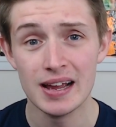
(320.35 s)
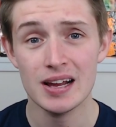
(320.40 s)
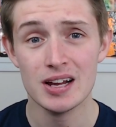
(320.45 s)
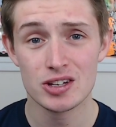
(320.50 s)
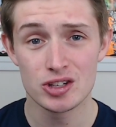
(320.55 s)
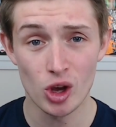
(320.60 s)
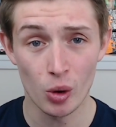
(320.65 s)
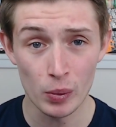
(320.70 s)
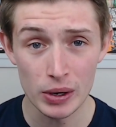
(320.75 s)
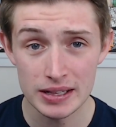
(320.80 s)

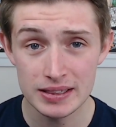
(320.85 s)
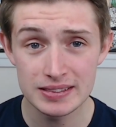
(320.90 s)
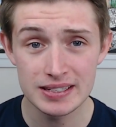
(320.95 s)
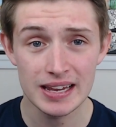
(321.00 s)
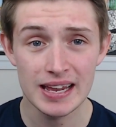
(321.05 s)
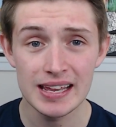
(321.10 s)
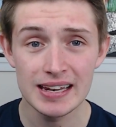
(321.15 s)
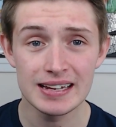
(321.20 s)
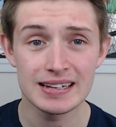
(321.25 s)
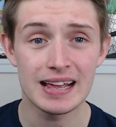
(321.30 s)
So we
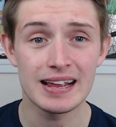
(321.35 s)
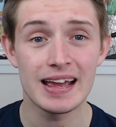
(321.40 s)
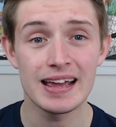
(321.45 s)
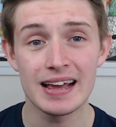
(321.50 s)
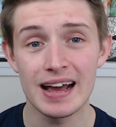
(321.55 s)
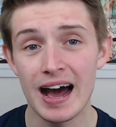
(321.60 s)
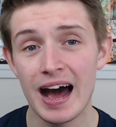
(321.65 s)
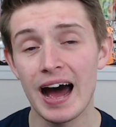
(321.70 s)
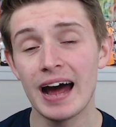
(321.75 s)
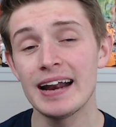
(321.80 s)
did
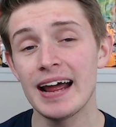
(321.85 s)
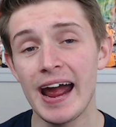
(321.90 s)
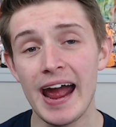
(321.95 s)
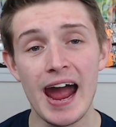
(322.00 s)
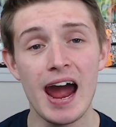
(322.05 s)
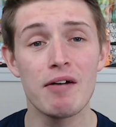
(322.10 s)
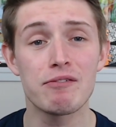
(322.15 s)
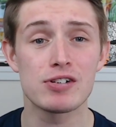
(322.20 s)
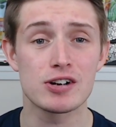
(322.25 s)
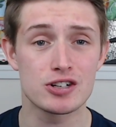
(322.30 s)
on
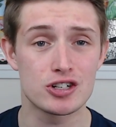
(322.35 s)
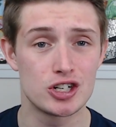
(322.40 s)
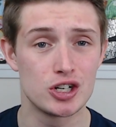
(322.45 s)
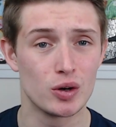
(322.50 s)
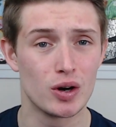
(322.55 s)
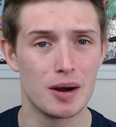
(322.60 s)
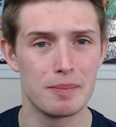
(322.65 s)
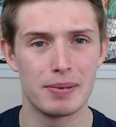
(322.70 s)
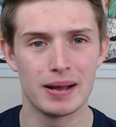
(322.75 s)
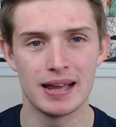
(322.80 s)
average do
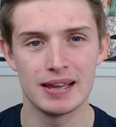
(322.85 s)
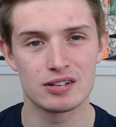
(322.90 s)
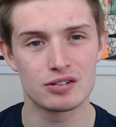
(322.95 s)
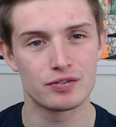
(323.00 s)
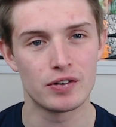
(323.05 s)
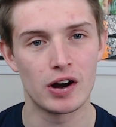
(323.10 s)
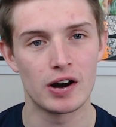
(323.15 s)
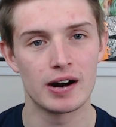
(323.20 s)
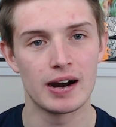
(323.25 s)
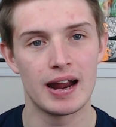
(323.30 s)
it, but as
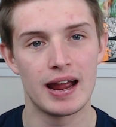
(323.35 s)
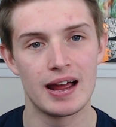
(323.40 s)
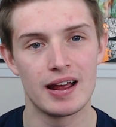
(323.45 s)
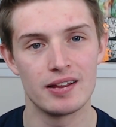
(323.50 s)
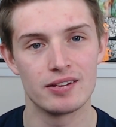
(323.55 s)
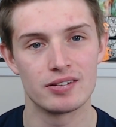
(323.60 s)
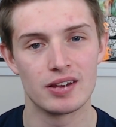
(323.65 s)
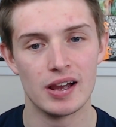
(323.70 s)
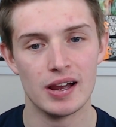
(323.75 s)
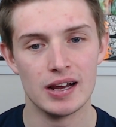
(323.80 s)
far
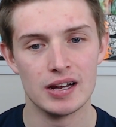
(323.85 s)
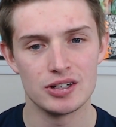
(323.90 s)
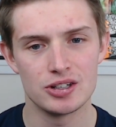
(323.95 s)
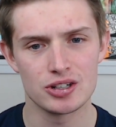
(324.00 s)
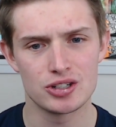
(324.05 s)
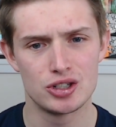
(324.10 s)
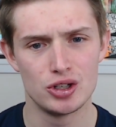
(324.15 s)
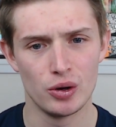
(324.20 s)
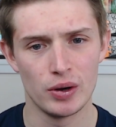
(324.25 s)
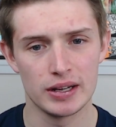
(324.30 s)
as
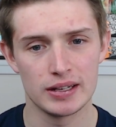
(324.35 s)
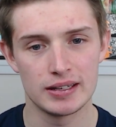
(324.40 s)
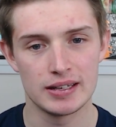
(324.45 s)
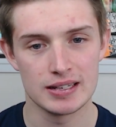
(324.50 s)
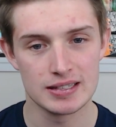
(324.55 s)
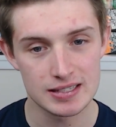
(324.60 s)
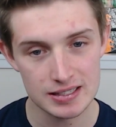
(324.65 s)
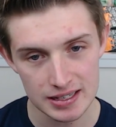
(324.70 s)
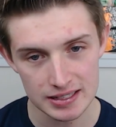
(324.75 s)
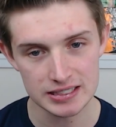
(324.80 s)
just doing
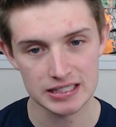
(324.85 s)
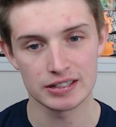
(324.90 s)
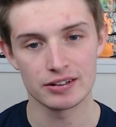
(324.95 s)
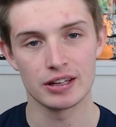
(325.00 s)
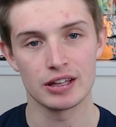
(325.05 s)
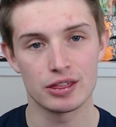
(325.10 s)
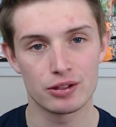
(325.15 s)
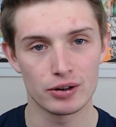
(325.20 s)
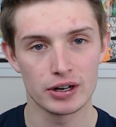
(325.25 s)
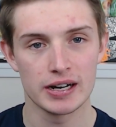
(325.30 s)
consistently
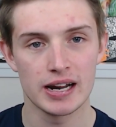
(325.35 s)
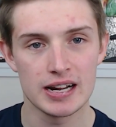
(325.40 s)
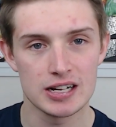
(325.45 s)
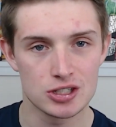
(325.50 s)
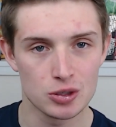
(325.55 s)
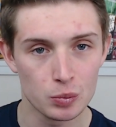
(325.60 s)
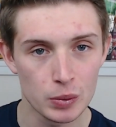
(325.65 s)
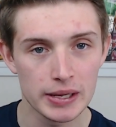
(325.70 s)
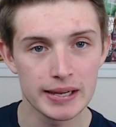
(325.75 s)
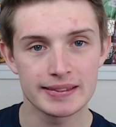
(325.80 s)
3 days
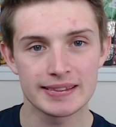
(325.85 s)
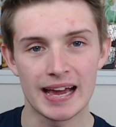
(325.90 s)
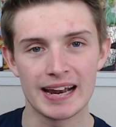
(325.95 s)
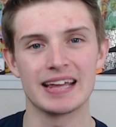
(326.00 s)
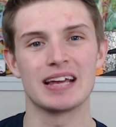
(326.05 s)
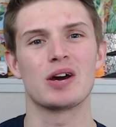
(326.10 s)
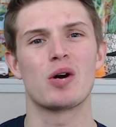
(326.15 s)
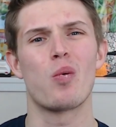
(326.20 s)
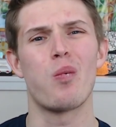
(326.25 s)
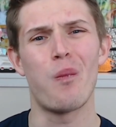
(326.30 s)
a week, that
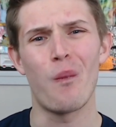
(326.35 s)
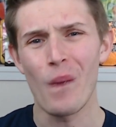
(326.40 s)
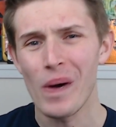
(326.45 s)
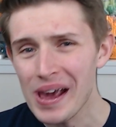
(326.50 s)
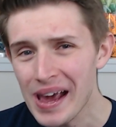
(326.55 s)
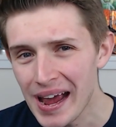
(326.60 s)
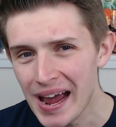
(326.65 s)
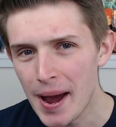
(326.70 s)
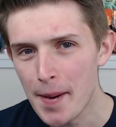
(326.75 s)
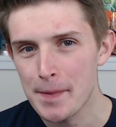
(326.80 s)
didn't
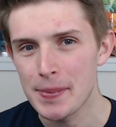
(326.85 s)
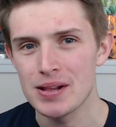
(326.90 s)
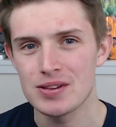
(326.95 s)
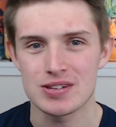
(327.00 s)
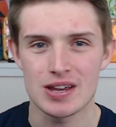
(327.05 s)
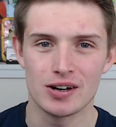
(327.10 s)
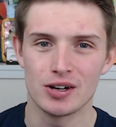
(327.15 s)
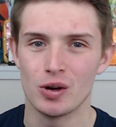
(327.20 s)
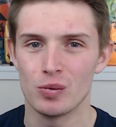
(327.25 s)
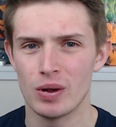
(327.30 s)
quite happen. So
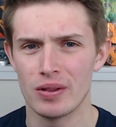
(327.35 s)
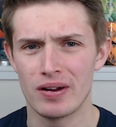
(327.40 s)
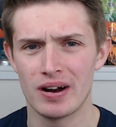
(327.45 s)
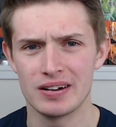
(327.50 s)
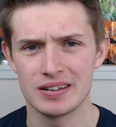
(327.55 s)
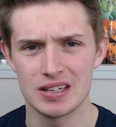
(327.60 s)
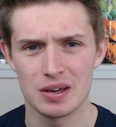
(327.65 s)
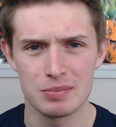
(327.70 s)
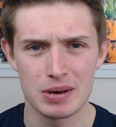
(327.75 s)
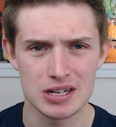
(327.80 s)
I don't know whether I
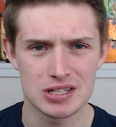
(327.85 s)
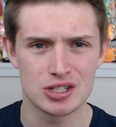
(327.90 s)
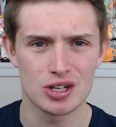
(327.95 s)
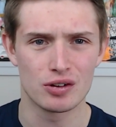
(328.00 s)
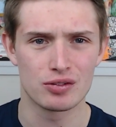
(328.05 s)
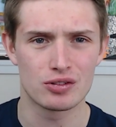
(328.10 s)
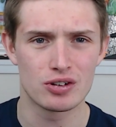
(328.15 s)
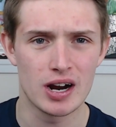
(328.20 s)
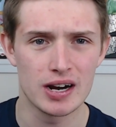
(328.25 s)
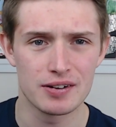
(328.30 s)
give
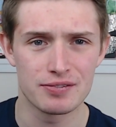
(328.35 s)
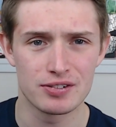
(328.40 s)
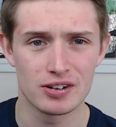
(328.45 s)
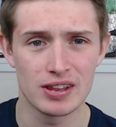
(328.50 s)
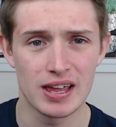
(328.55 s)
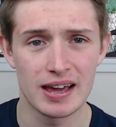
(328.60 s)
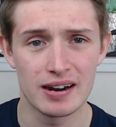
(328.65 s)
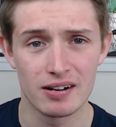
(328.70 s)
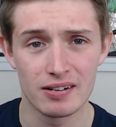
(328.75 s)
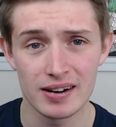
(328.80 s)
myself credit for
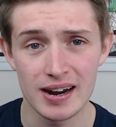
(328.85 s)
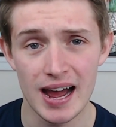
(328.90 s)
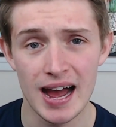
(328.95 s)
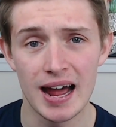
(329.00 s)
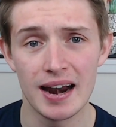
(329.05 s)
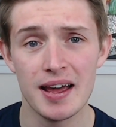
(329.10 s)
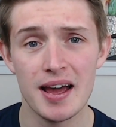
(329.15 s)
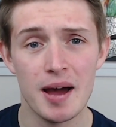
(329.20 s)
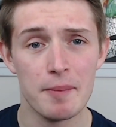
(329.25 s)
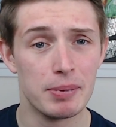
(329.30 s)
that or
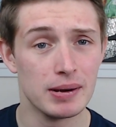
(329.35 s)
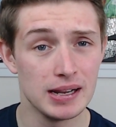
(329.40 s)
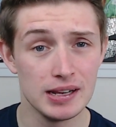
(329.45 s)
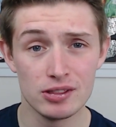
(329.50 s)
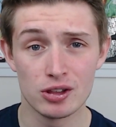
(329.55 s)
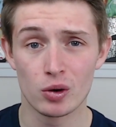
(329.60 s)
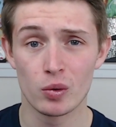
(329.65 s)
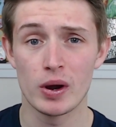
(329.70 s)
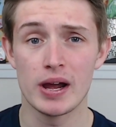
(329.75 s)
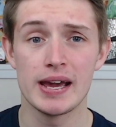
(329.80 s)
not, but
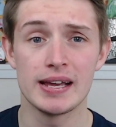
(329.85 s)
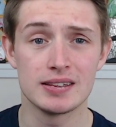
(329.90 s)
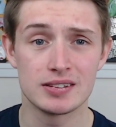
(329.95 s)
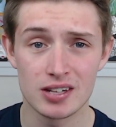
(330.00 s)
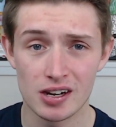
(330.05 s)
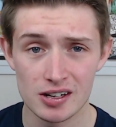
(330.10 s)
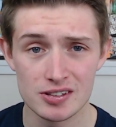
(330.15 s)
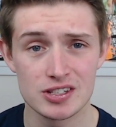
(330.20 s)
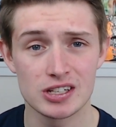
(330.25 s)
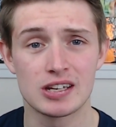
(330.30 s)
either way,
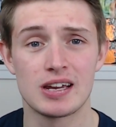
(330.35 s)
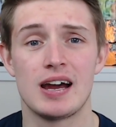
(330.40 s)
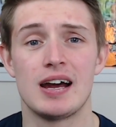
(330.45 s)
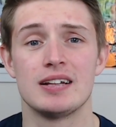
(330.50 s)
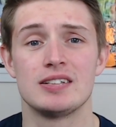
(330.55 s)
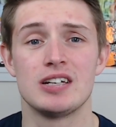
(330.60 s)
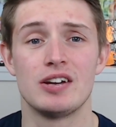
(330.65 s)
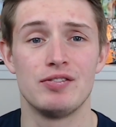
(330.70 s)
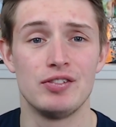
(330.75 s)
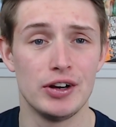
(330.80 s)
tons of
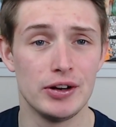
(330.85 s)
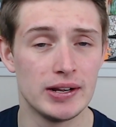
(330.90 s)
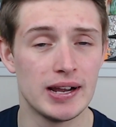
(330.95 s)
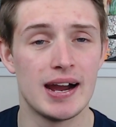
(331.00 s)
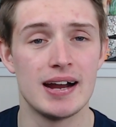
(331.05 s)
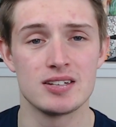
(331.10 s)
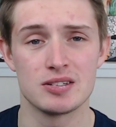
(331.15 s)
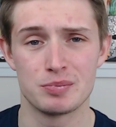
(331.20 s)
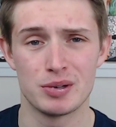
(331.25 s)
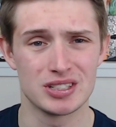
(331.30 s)
content for you
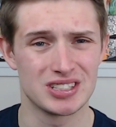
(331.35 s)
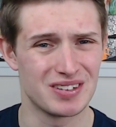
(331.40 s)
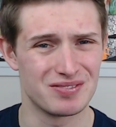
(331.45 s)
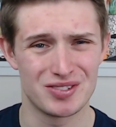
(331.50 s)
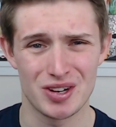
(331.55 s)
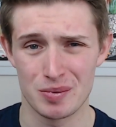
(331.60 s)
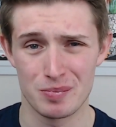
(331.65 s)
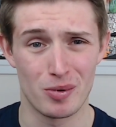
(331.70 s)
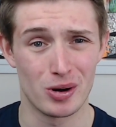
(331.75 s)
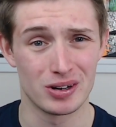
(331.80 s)
guys, and plus I have
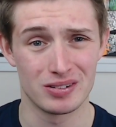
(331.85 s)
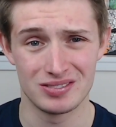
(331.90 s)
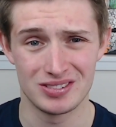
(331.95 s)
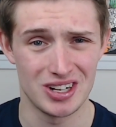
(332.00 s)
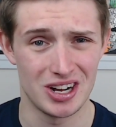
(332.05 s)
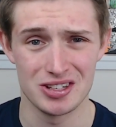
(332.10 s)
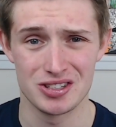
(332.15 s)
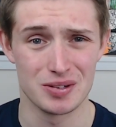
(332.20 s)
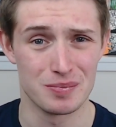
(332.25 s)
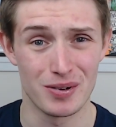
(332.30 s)

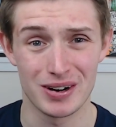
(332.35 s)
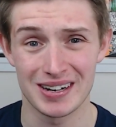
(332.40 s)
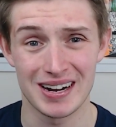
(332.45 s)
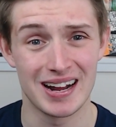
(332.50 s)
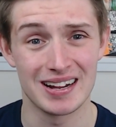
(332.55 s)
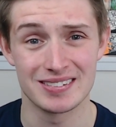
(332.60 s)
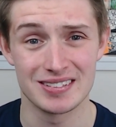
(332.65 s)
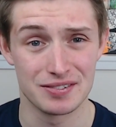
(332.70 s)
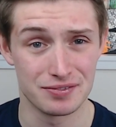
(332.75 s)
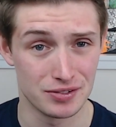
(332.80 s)
tons of more
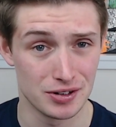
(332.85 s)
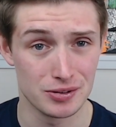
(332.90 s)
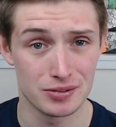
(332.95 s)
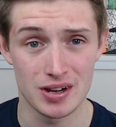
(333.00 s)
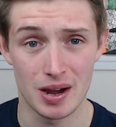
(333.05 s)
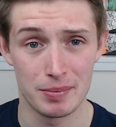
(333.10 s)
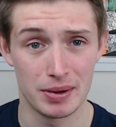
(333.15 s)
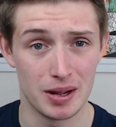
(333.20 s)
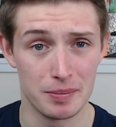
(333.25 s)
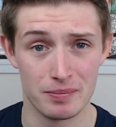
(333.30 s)
content for you
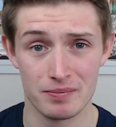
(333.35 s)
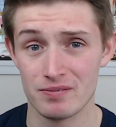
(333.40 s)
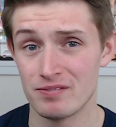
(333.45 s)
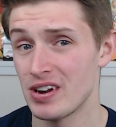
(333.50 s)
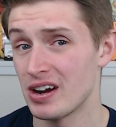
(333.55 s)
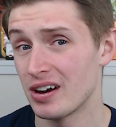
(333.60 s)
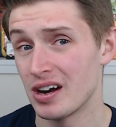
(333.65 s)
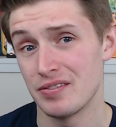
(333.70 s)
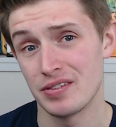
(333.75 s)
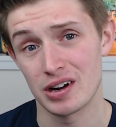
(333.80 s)
coming up
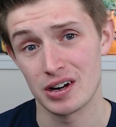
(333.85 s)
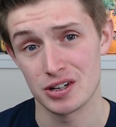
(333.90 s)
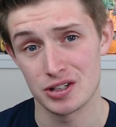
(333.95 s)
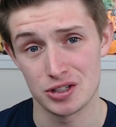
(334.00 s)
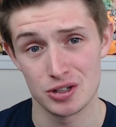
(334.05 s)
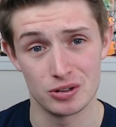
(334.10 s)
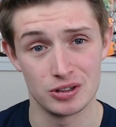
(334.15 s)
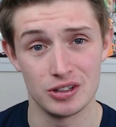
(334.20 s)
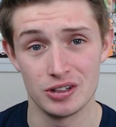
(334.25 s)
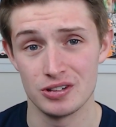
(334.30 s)
very, very
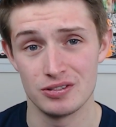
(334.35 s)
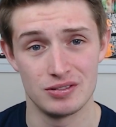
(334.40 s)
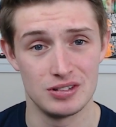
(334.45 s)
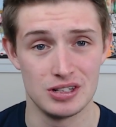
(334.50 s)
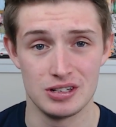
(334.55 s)
soon.